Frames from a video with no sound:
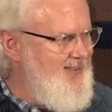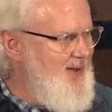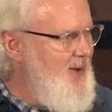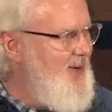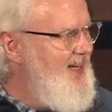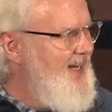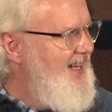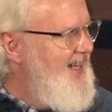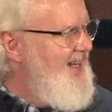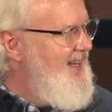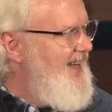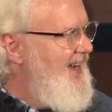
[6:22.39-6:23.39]
So
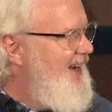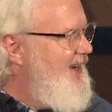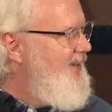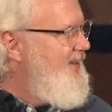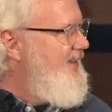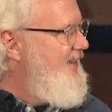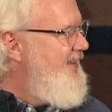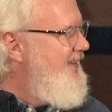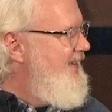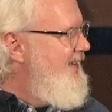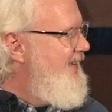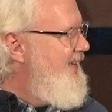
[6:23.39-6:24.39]

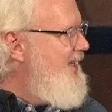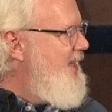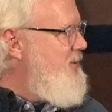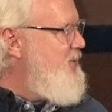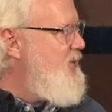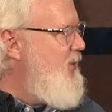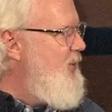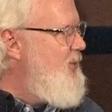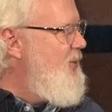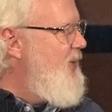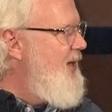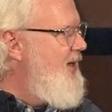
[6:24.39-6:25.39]
the
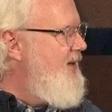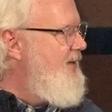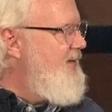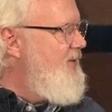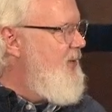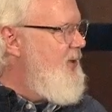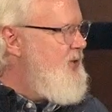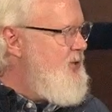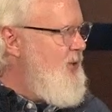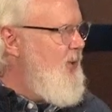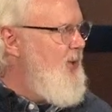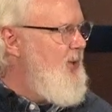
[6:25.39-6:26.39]
episode where
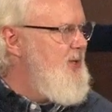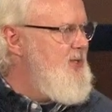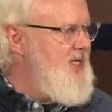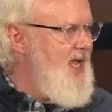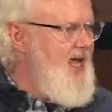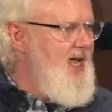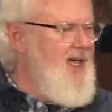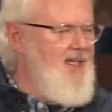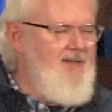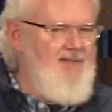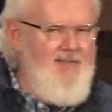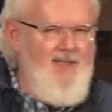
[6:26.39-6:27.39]
George
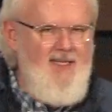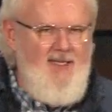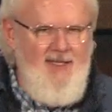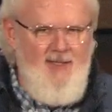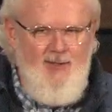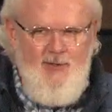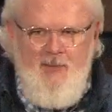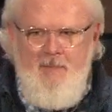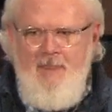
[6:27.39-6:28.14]
has, like, his